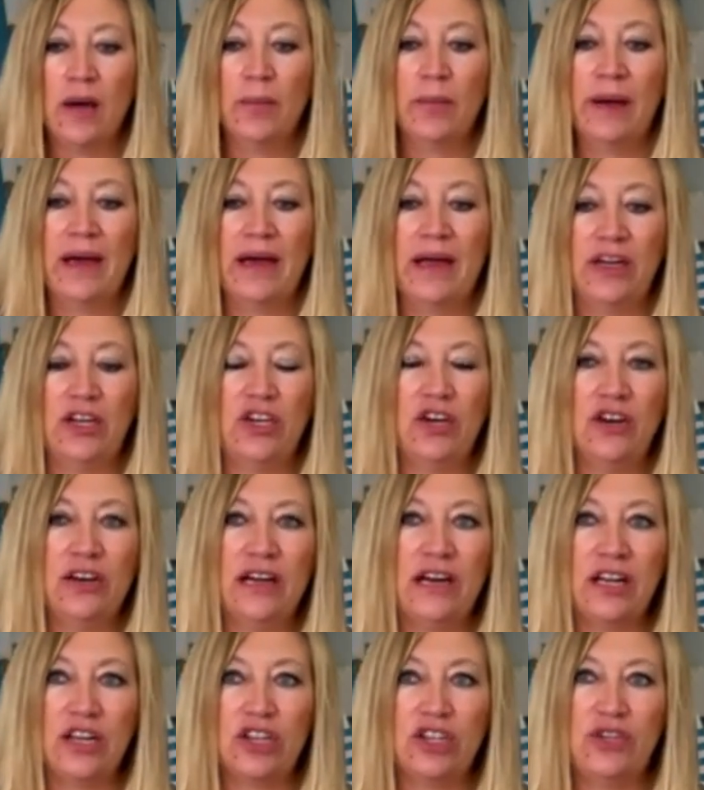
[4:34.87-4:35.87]
but you're
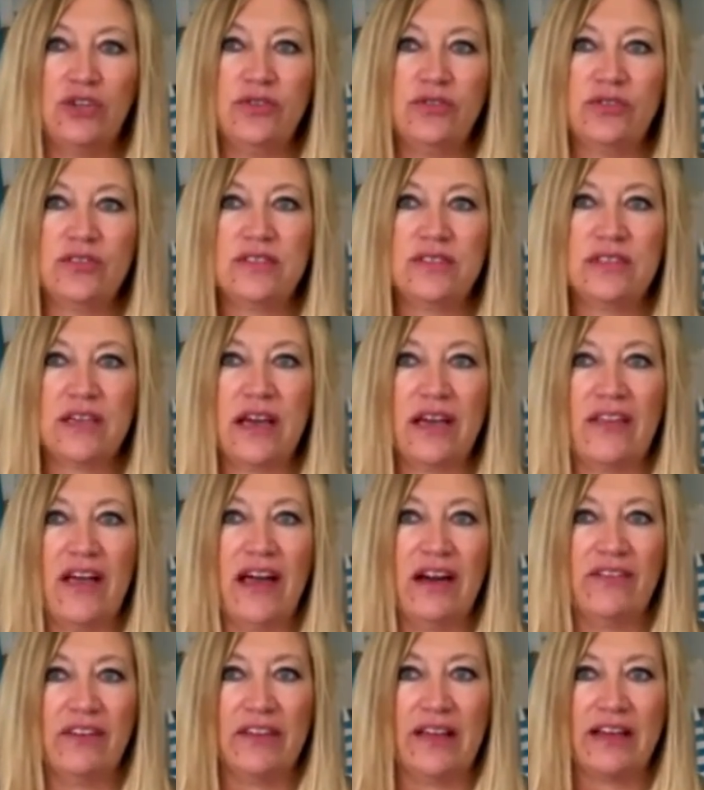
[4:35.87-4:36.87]
going to lose a
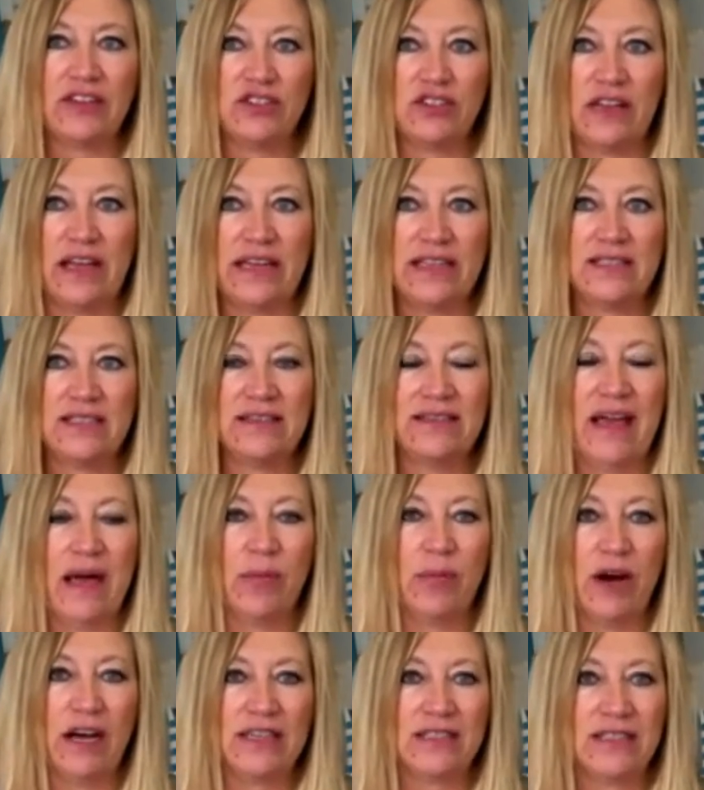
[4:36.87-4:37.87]
lot of electrolytes in
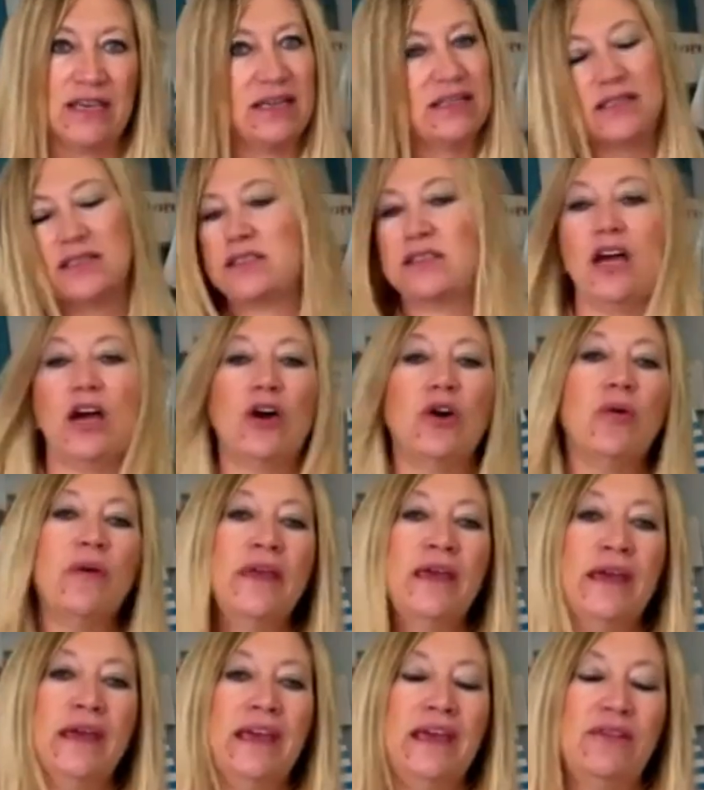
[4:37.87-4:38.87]
that process. So
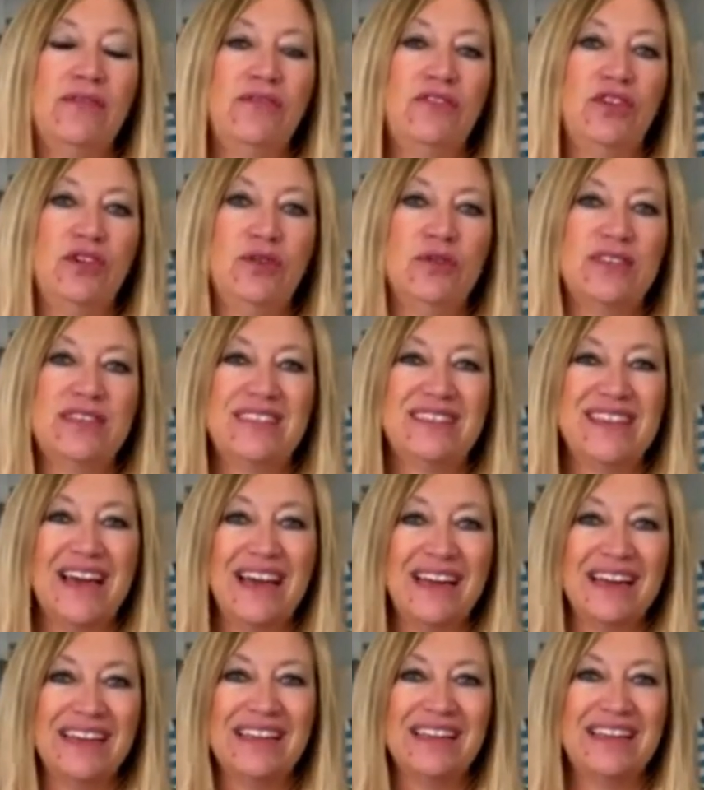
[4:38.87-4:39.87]
if you
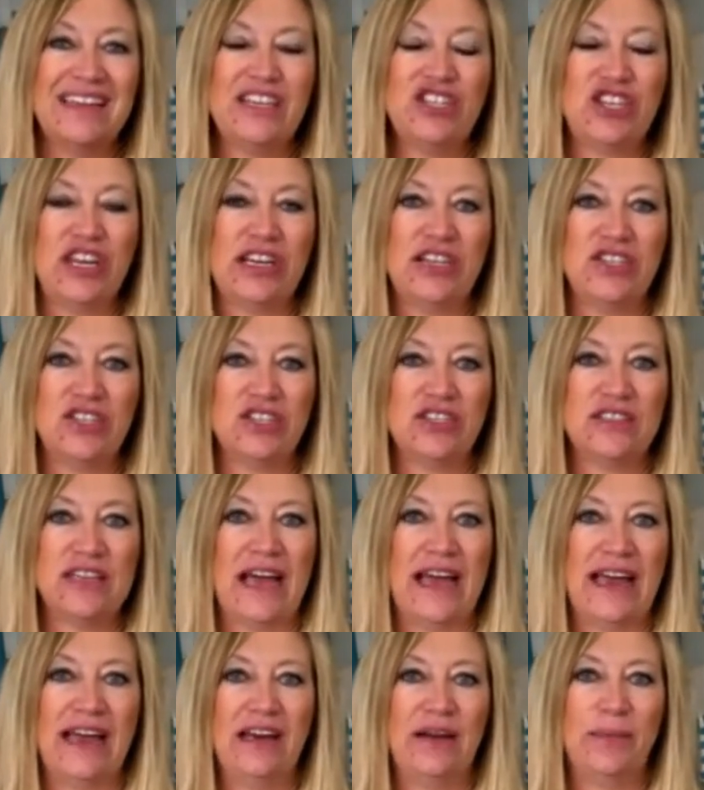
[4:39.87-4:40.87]
suddenly change your
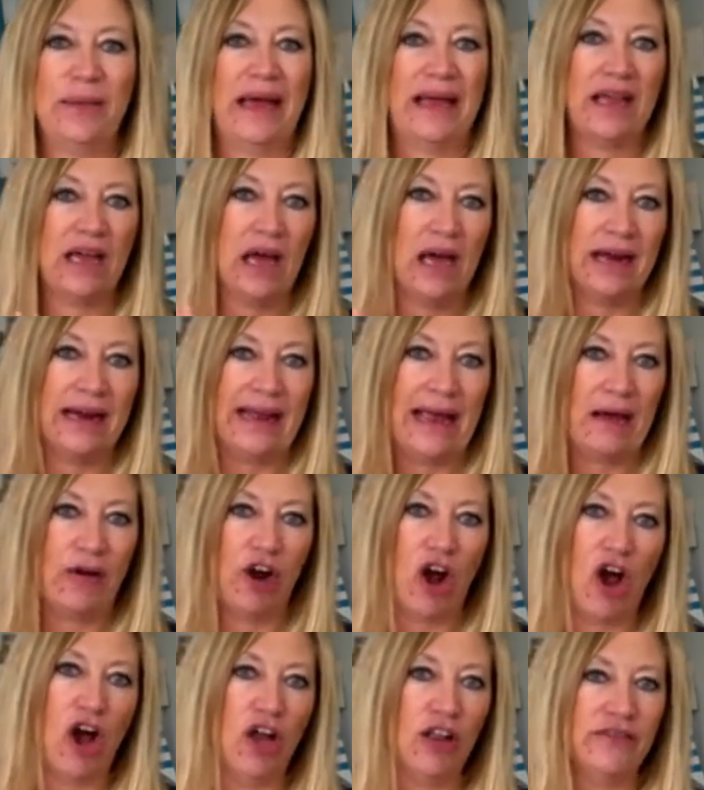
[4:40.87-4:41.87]
diet by cutting out
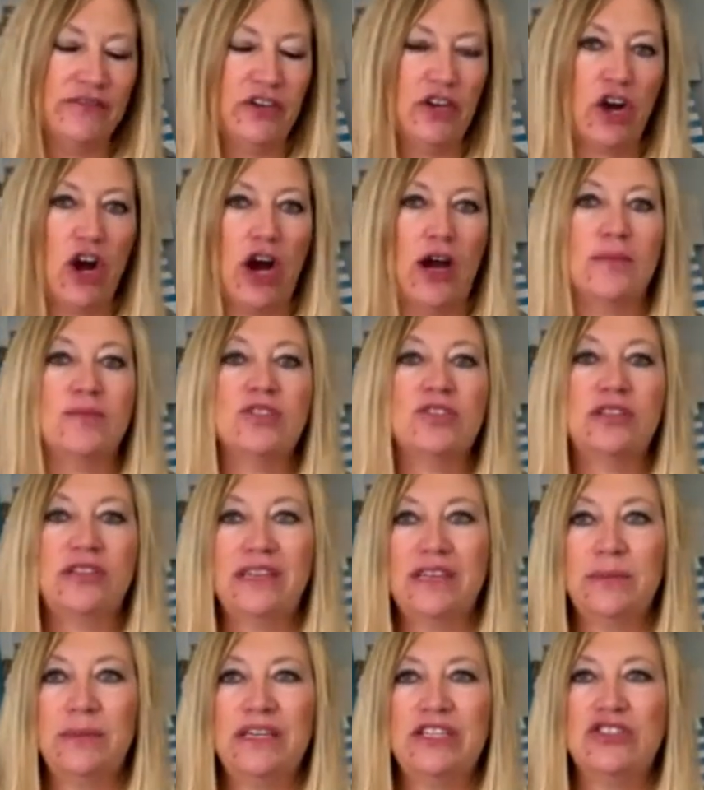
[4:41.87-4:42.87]
all of your carbs, you need
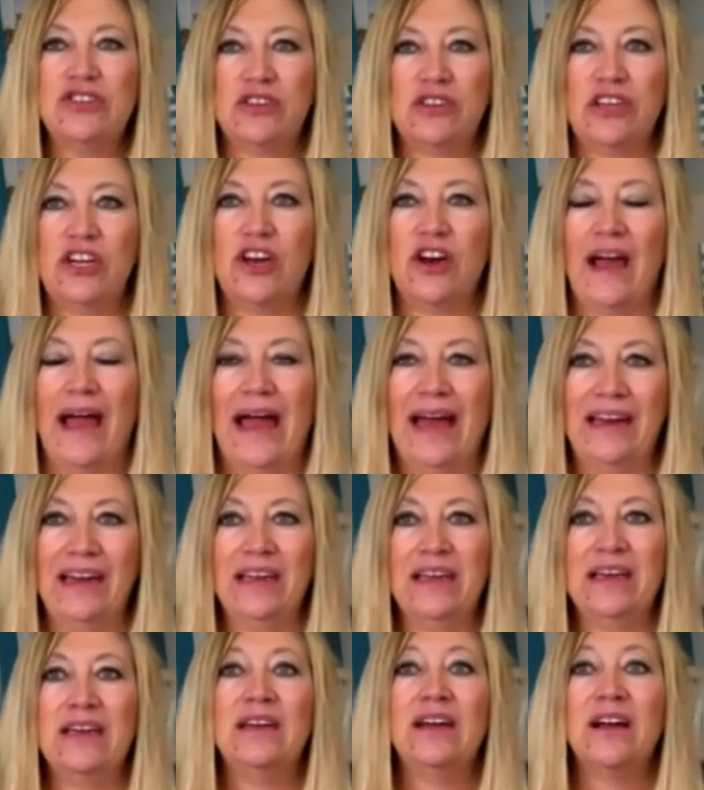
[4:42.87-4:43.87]
to make sure that you're
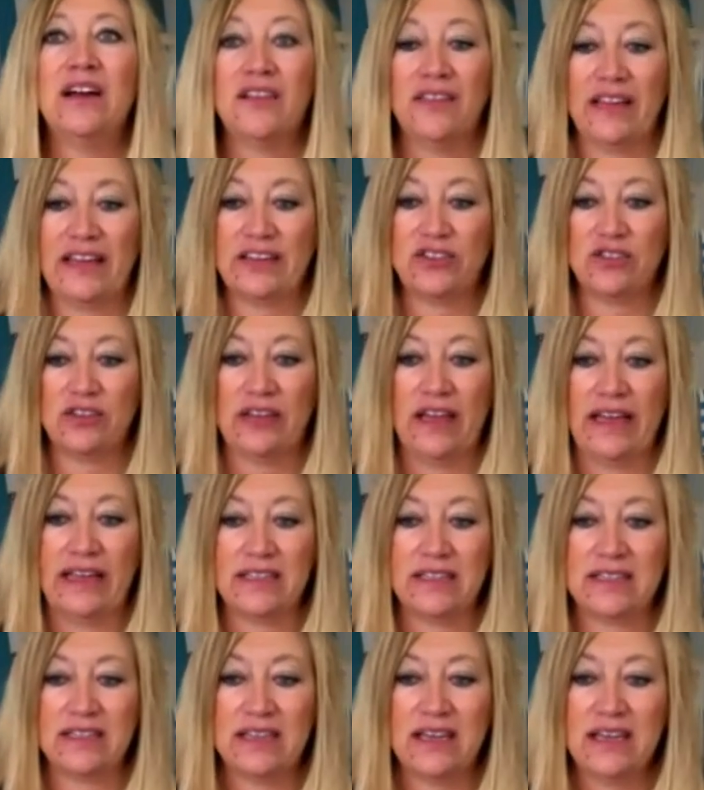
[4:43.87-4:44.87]
adding in
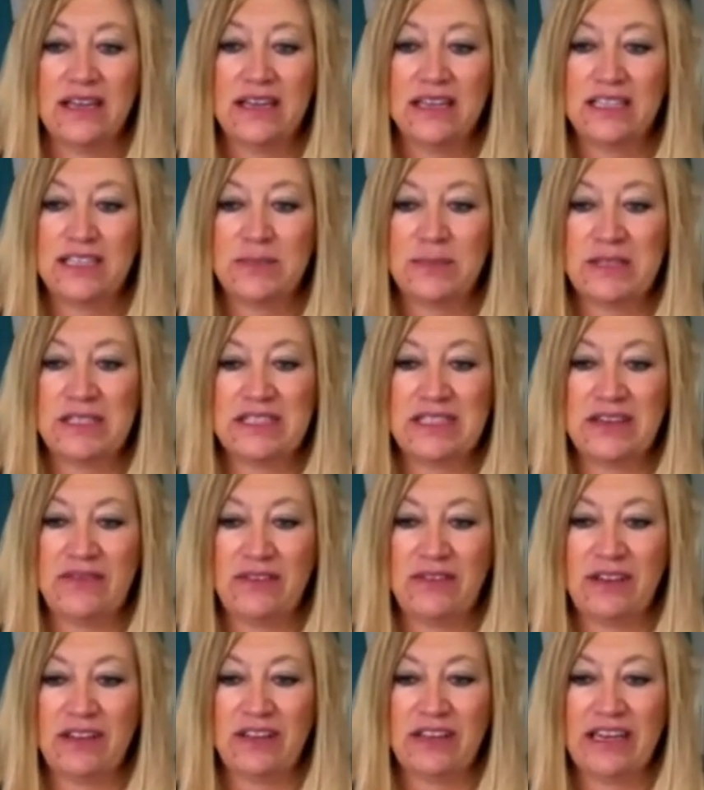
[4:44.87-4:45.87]
electrolytes
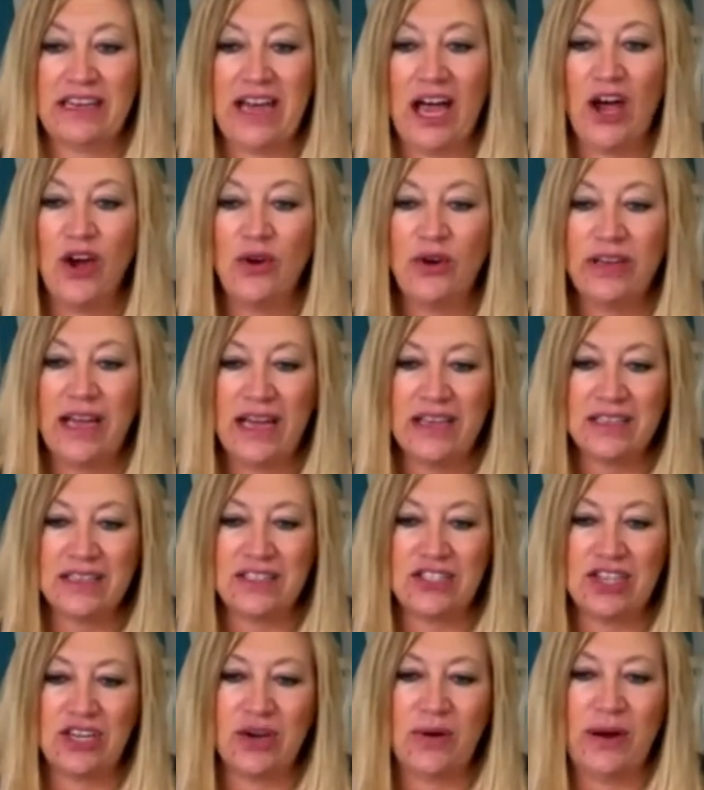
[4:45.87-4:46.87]
specifically. Oh yes,
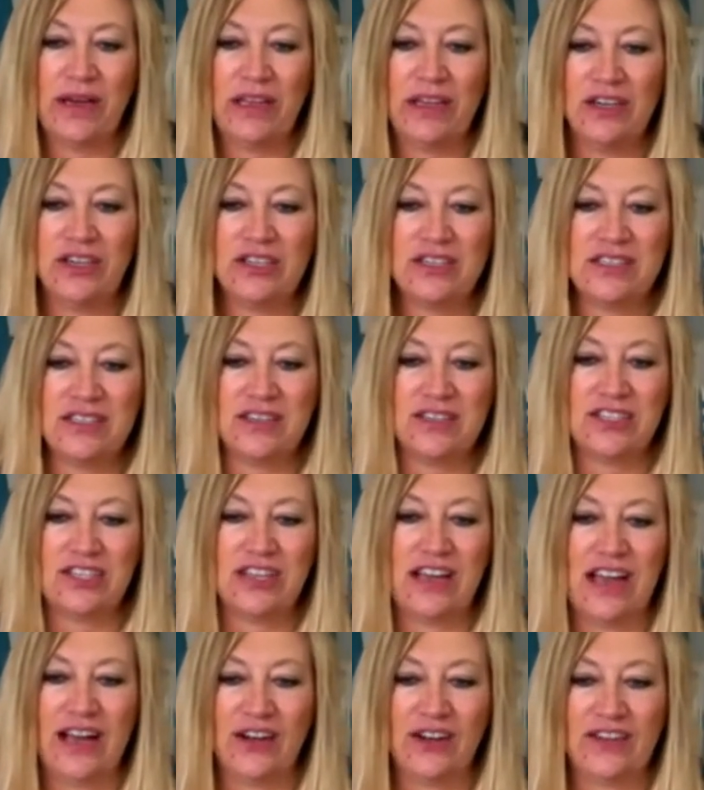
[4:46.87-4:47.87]
Shaquila, you're still in
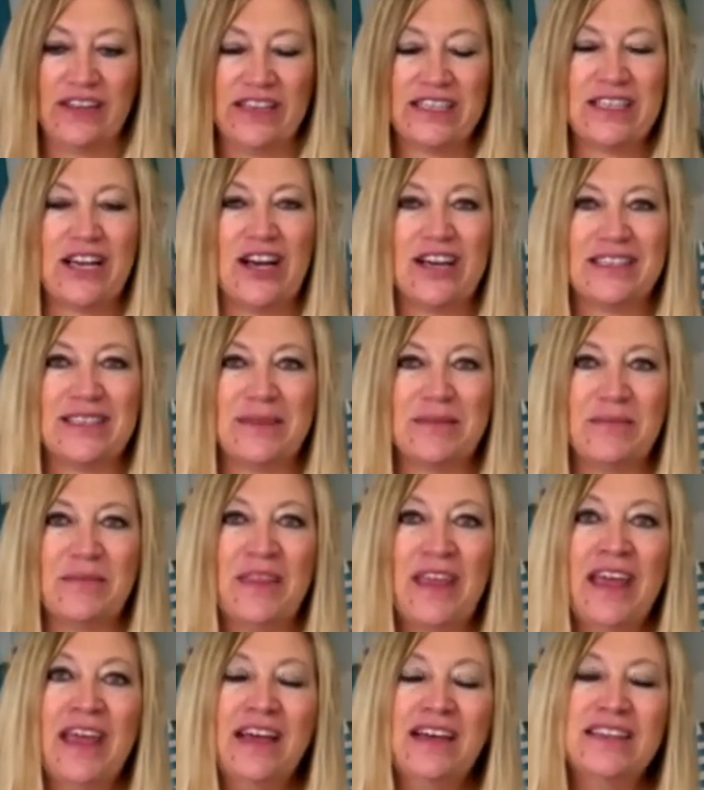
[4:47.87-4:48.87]
Chicago. That's awesome.
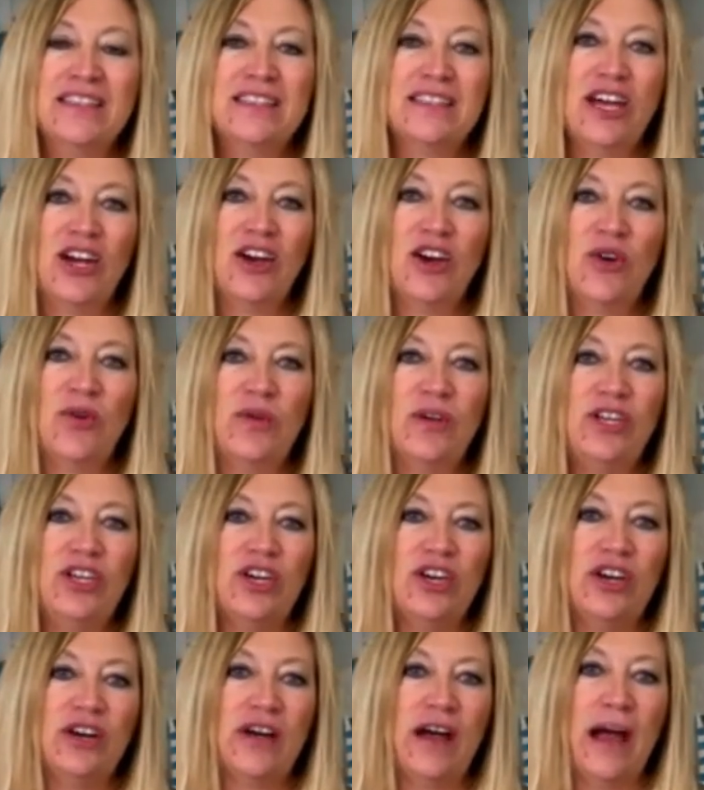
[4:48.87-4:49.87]
So
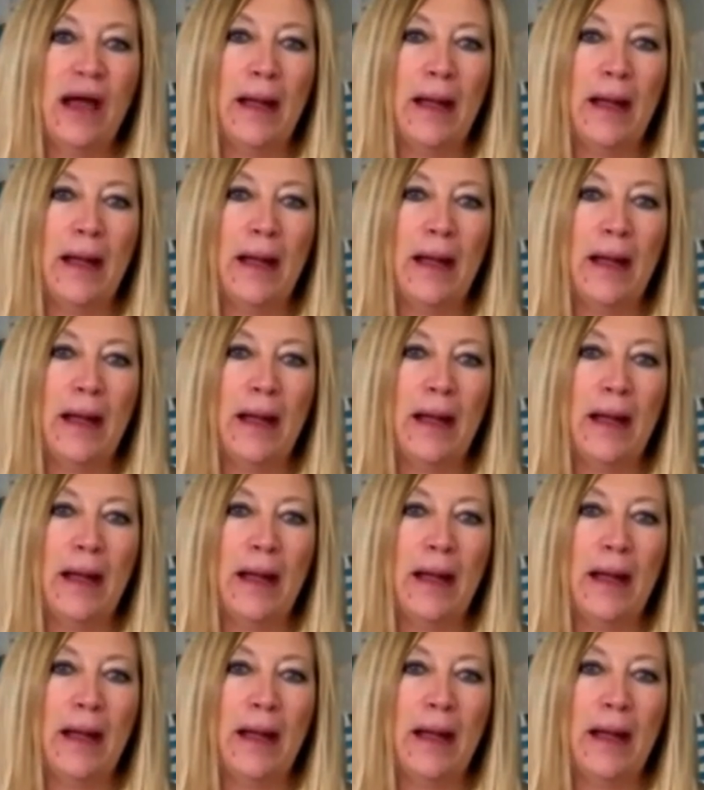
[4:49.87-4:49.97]
your